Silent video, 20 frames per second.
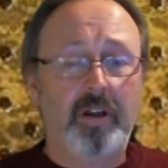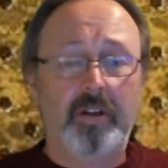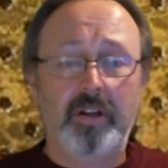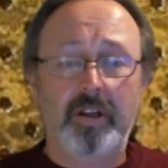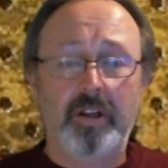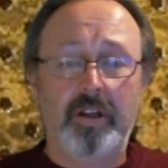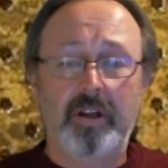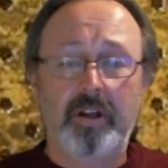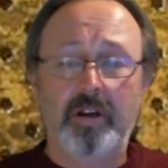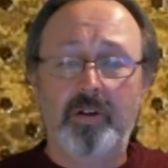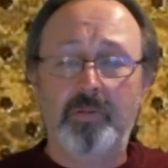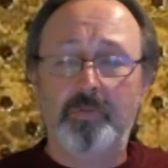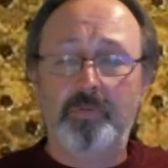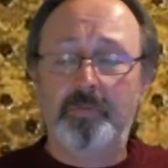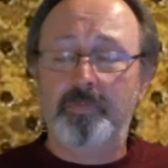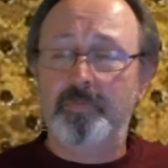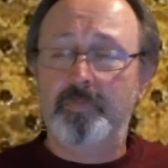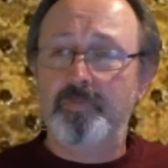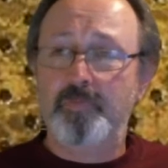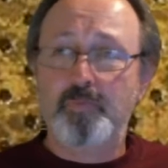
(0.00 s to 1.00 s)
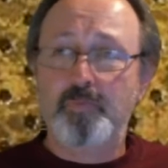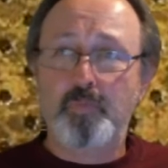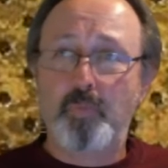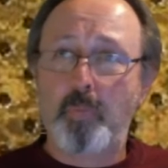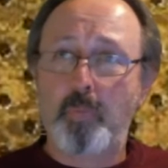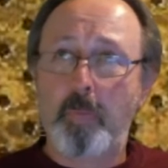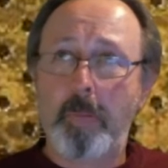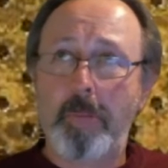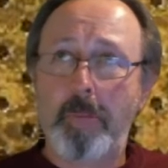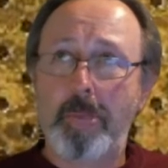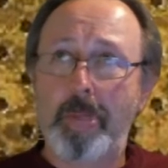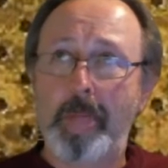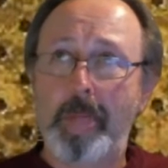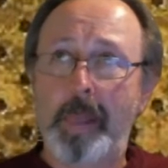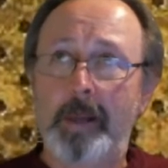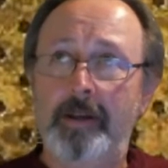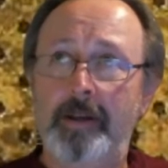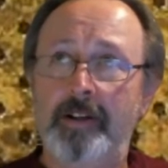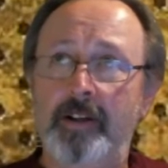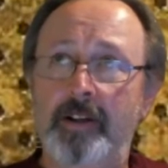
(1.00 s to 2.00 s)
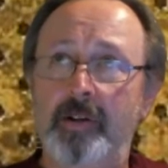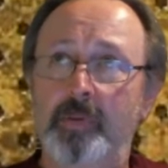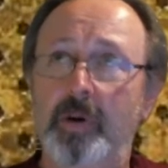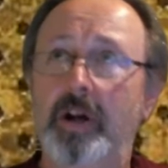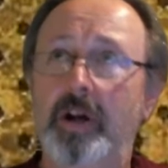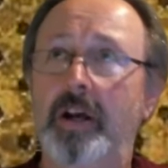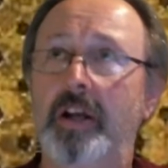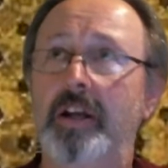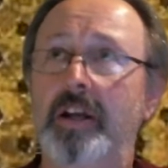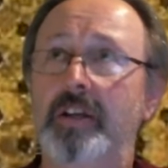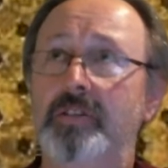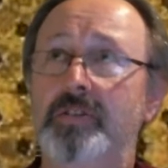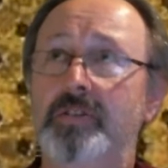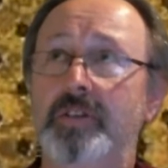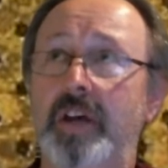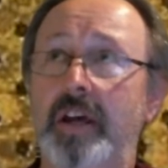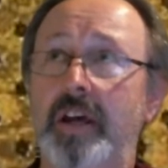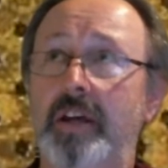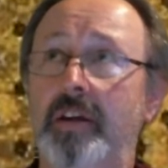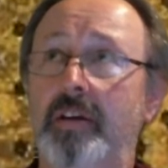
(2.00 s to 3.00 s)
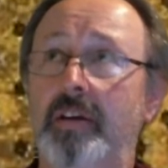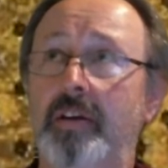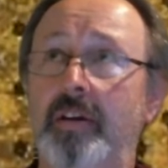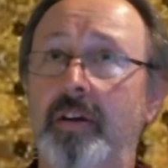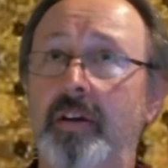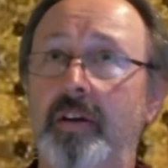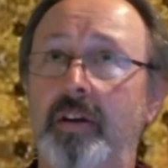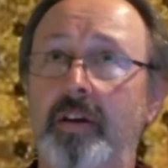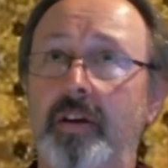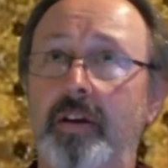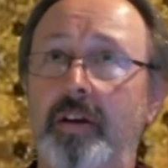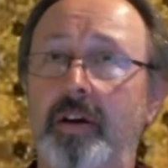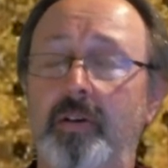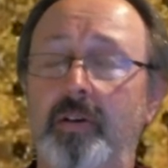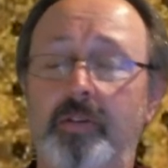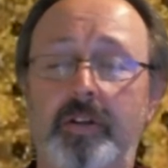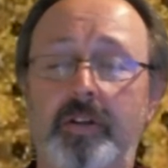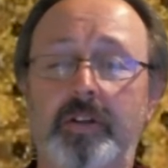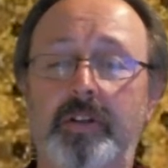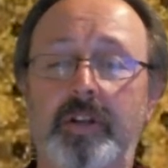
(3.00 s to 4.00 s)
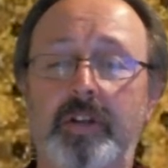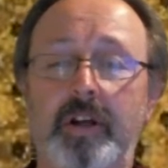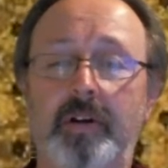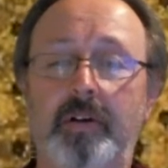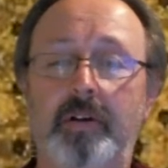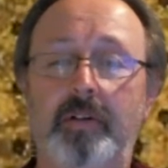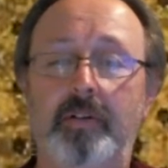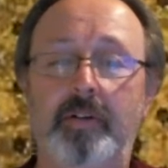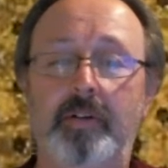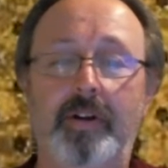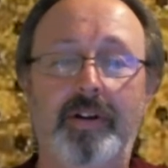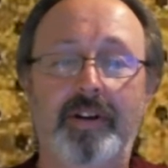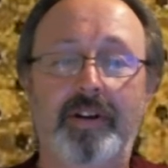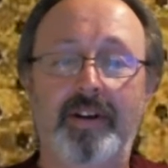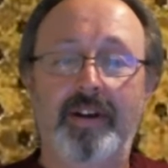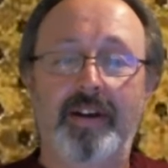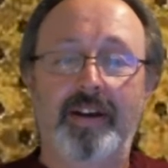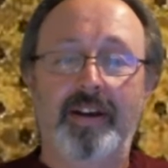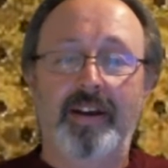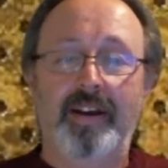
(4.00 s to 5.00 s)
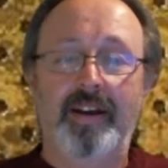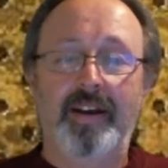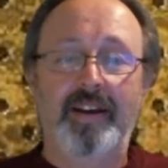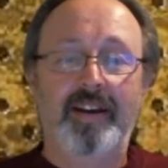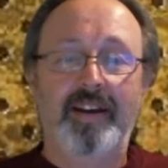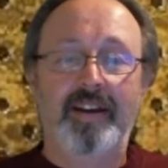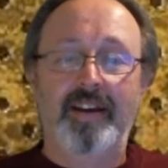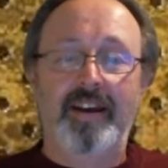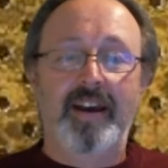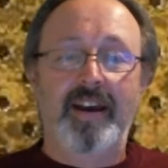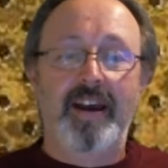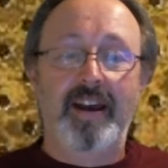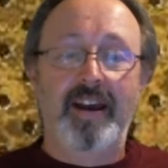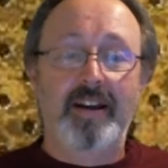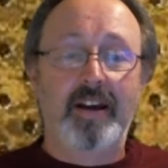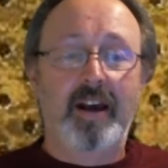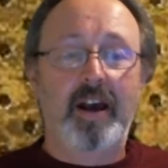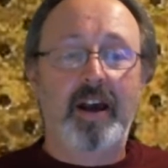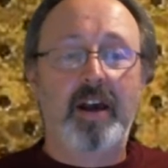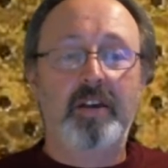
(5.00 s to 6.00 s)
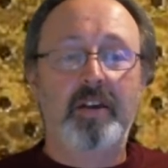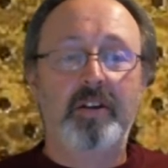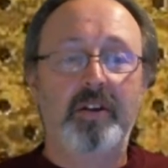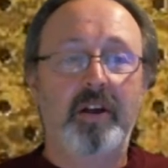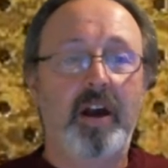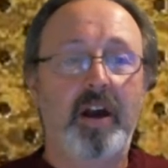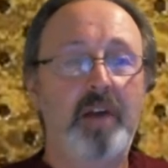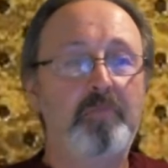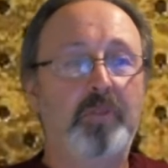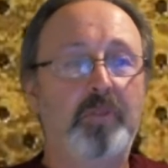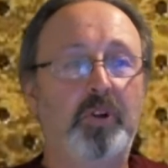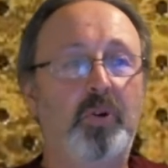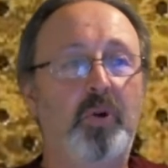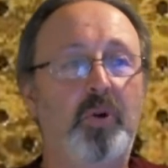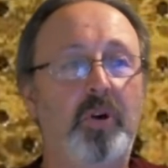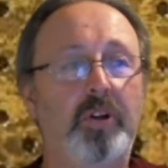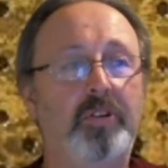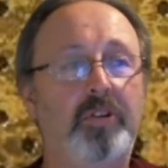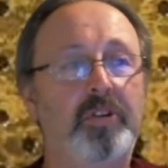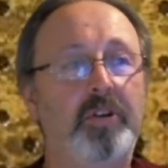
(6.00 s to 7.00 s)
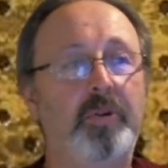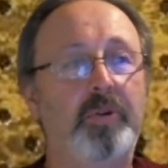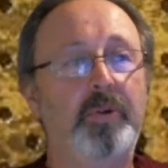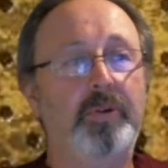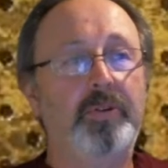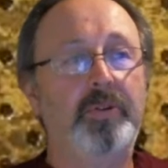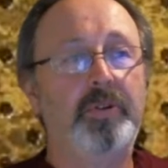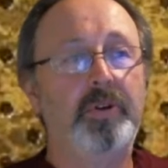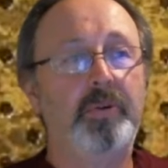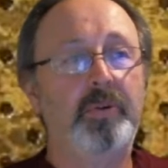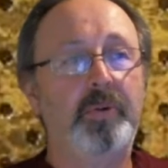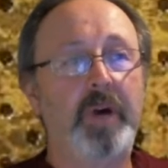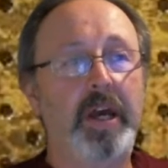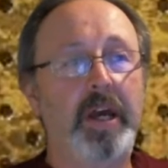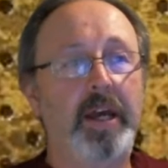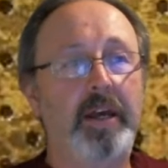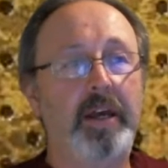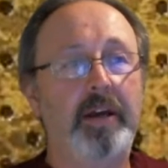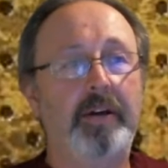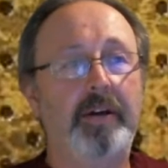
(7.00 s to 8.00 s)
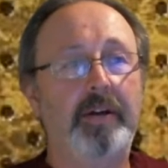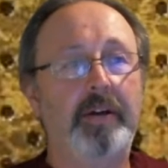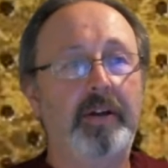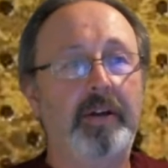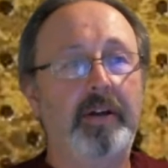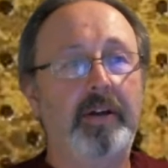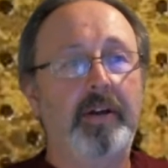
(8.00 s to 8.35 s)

You know, what can I say? You know, they're, and I belong to a